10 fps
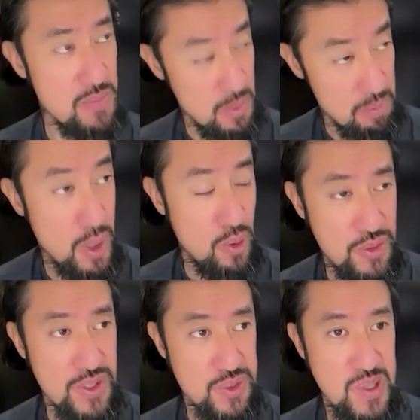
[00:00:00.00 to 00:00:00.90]
but
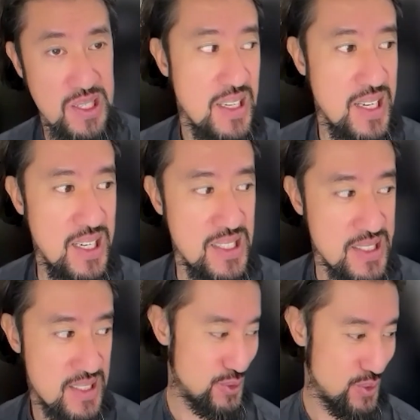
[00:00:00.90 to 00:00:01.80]
both as well.
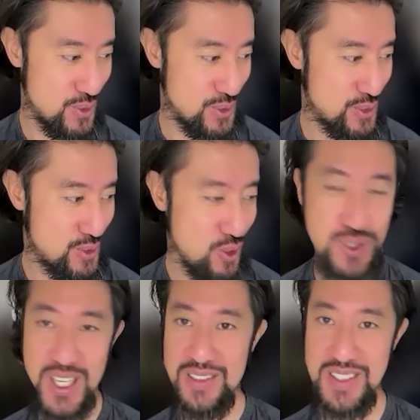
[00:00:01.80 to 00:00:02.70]
And there's
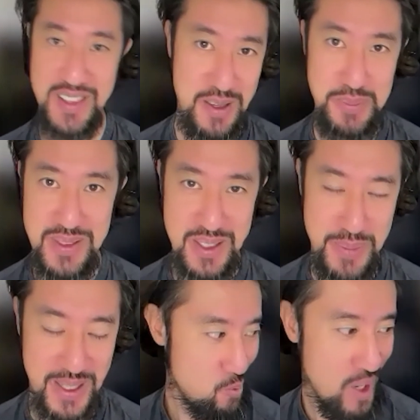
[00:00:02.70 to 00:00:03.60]
two sides of the
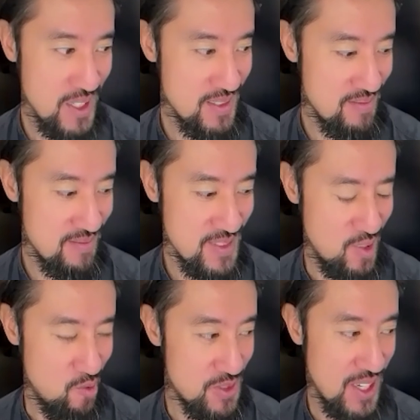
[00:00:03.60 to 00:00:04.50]
debate. One,
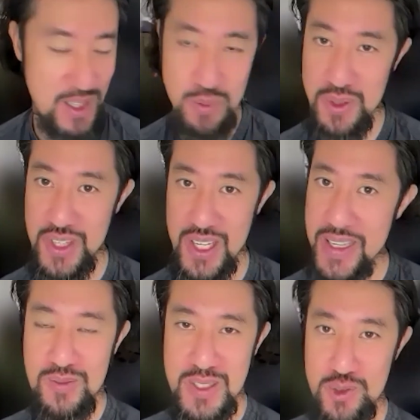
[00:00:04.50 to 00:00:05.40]
side will say,
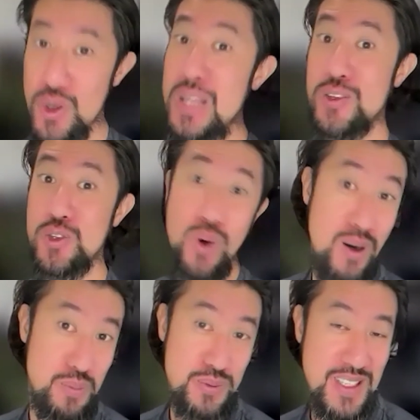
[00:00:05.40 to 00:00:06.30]
yeah, drain the
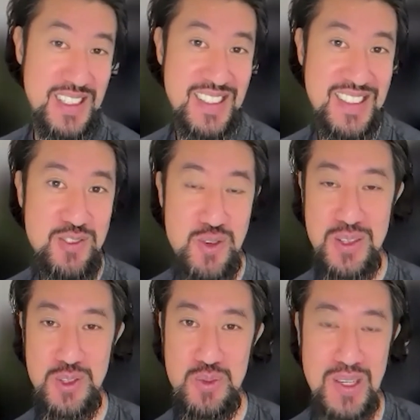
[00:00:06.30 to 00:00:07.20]
swamp, right?
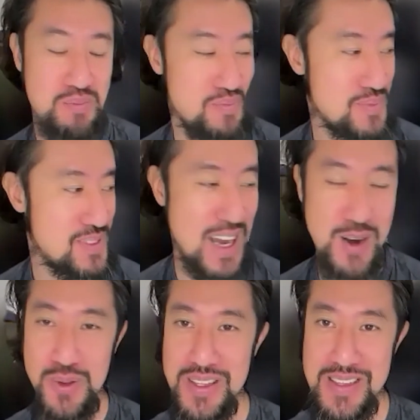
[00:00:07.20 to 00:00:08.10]
Drain the swamp.
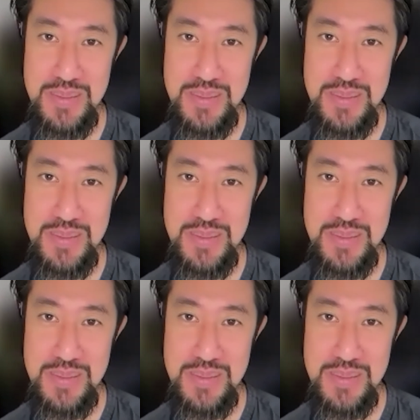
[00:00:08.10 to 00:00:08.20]
Down with the deep